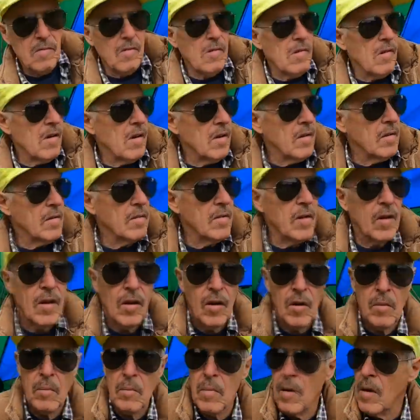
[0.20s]
Right,
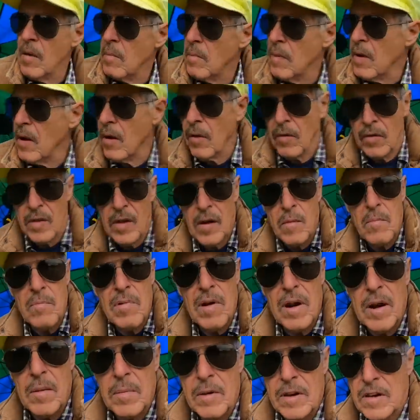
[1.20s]
I'm uh, behind the umbrella